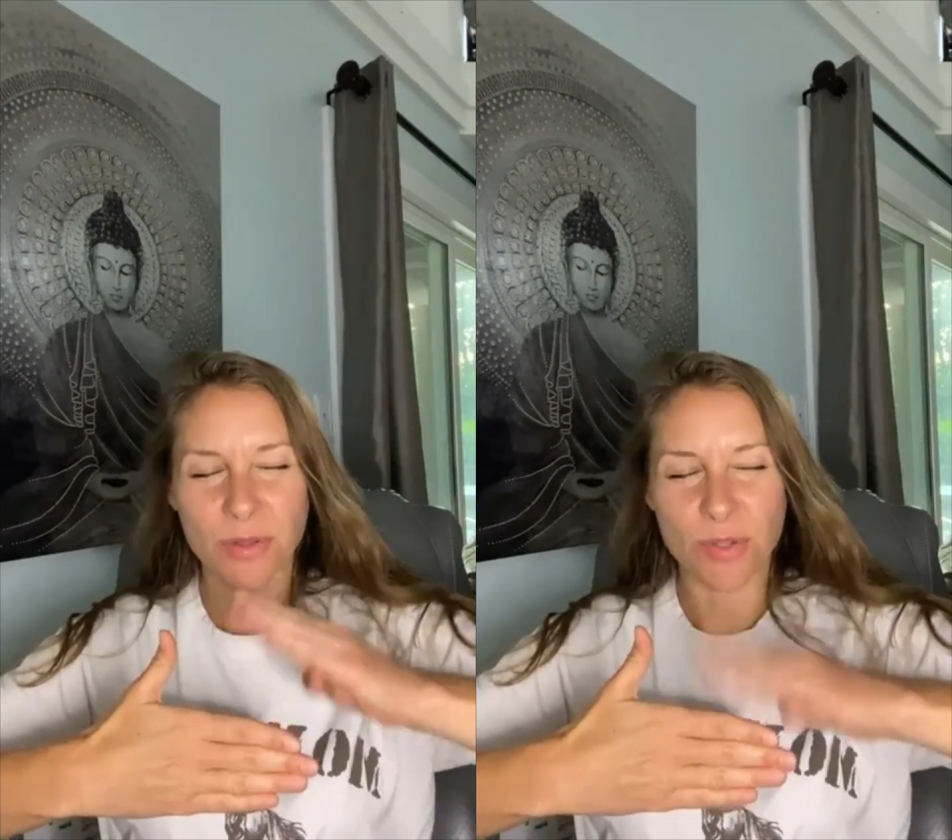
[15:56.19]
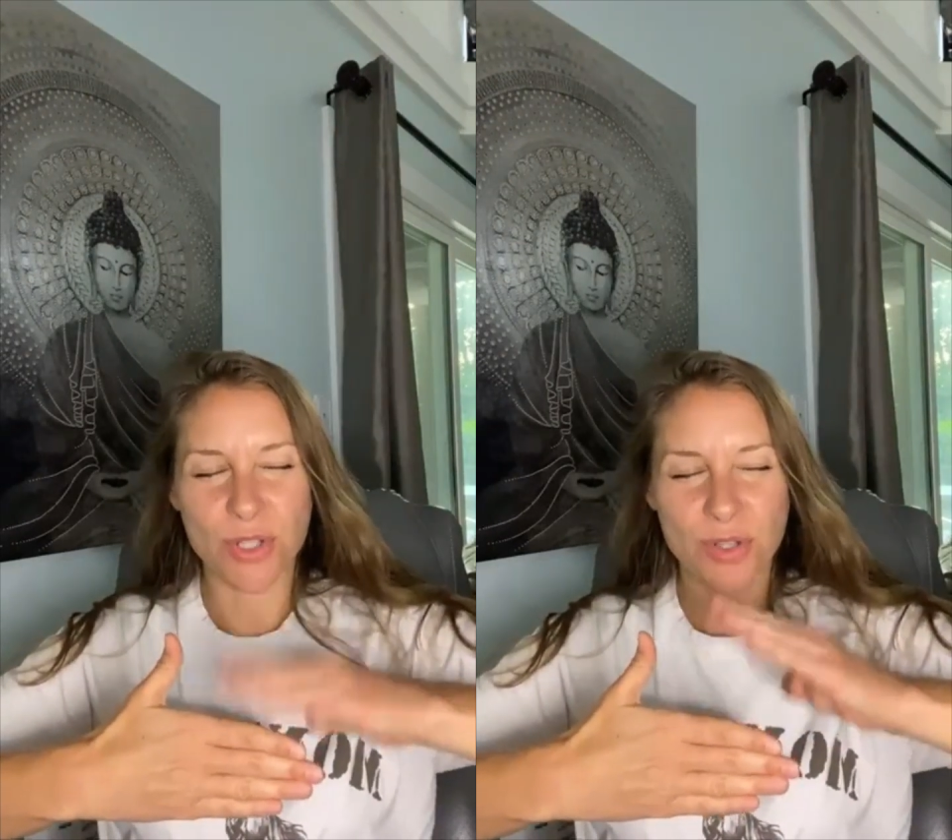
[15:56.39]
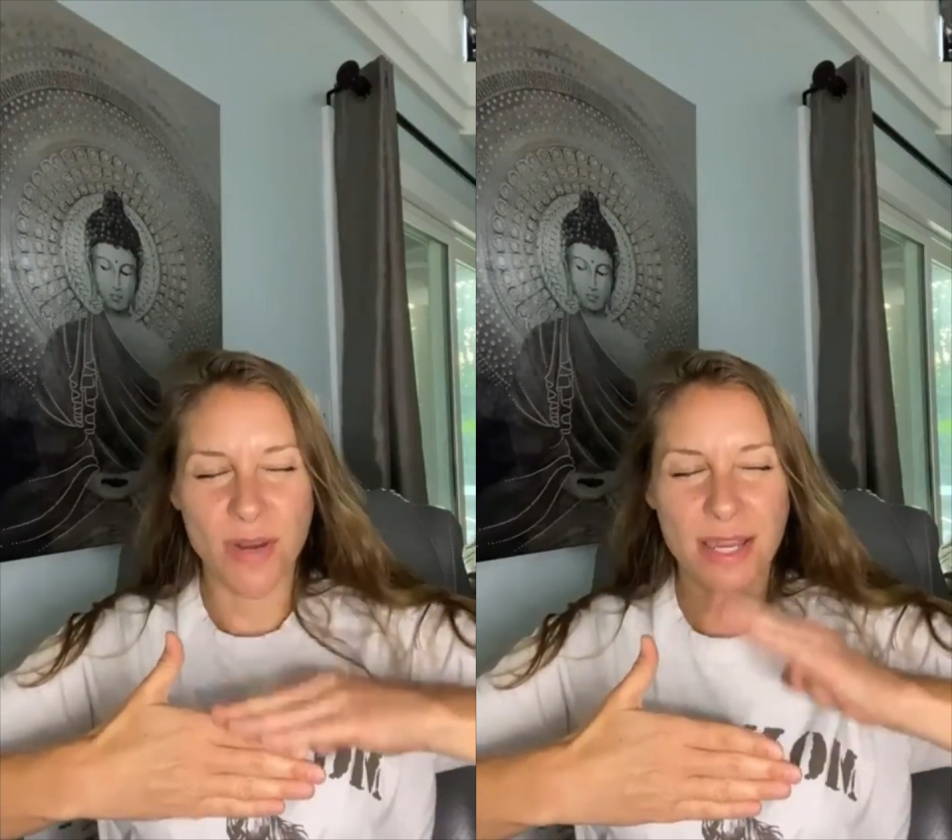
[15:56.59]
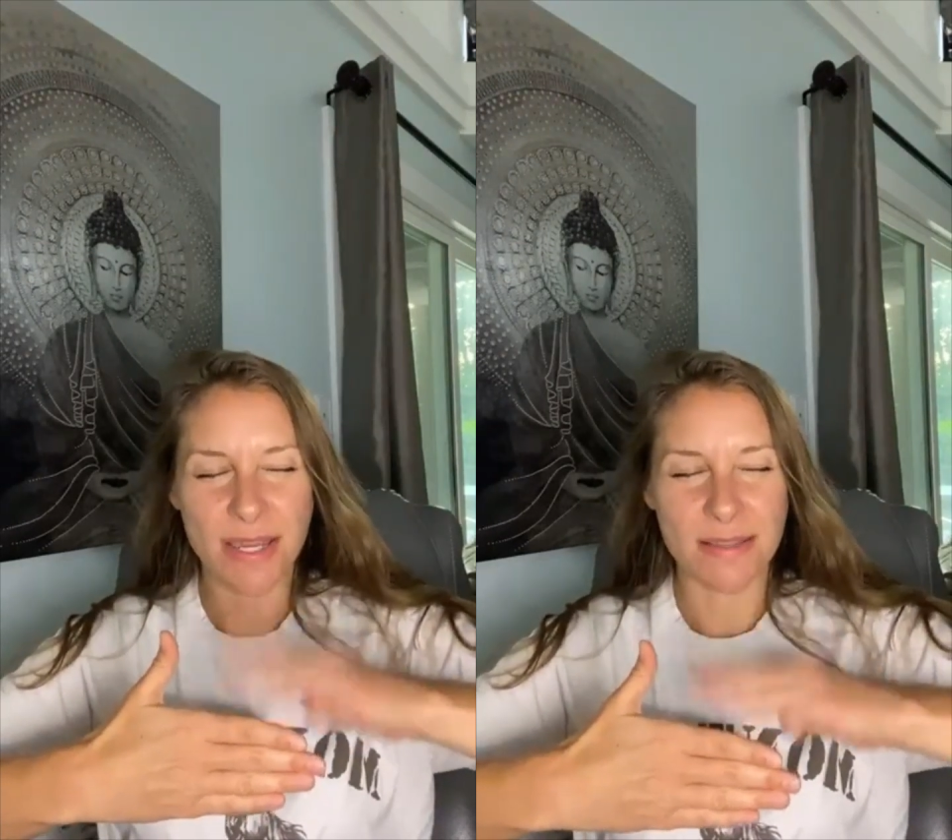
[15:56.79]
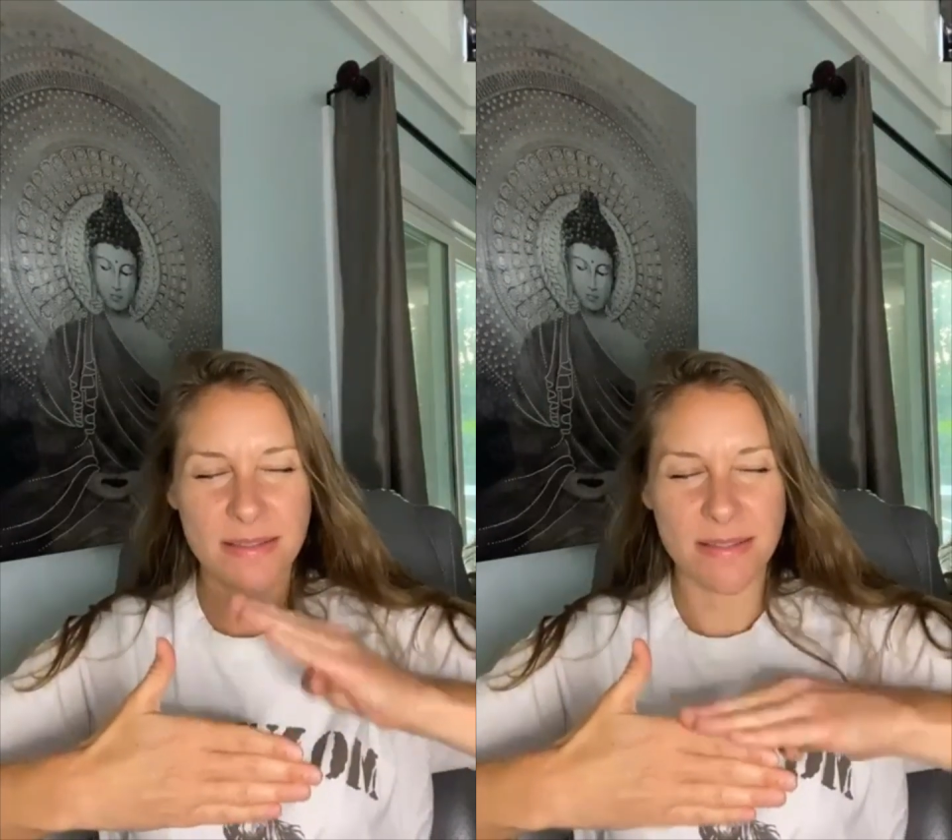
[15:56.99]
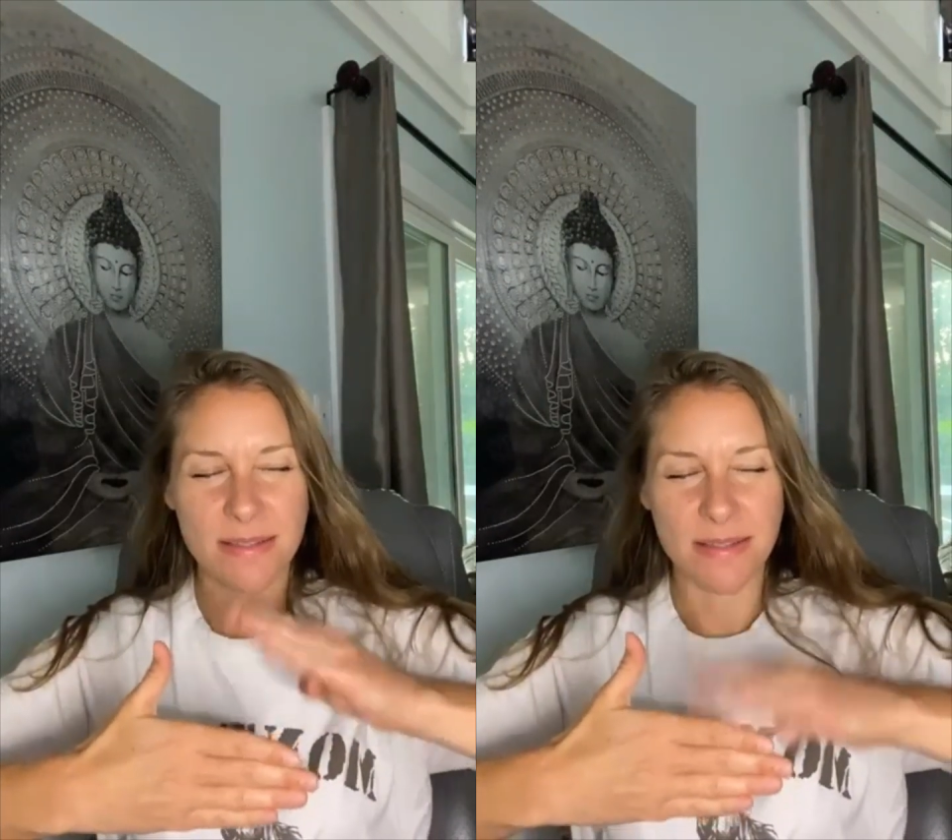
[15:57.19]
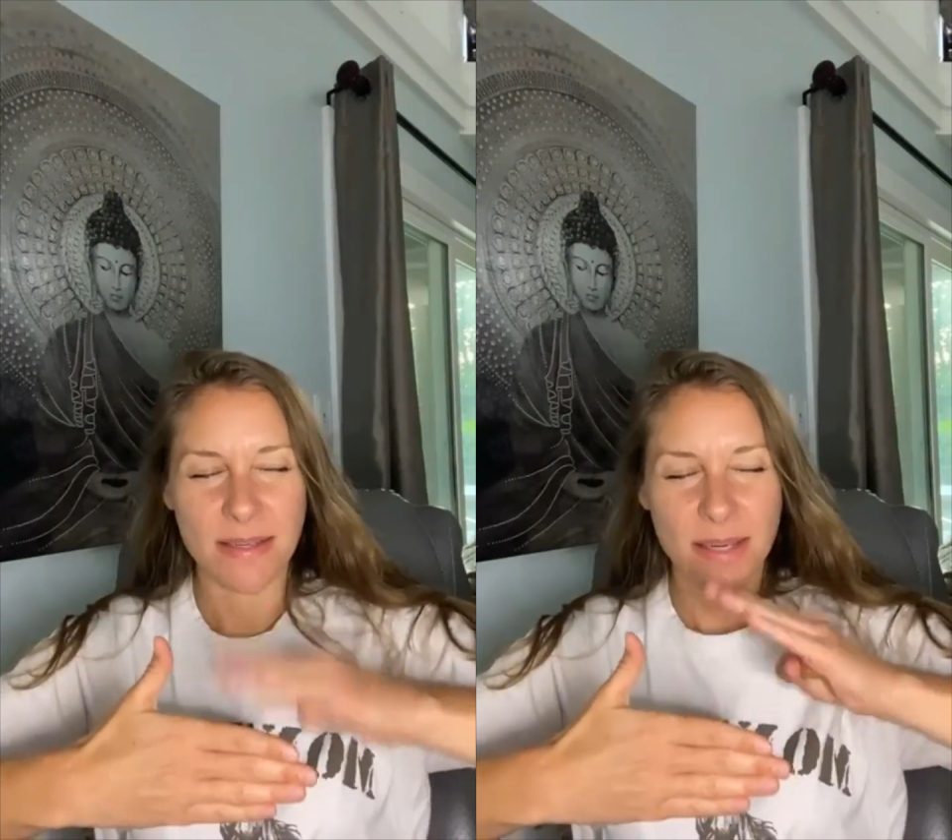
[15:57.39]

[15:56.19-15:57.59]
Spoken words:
those strings,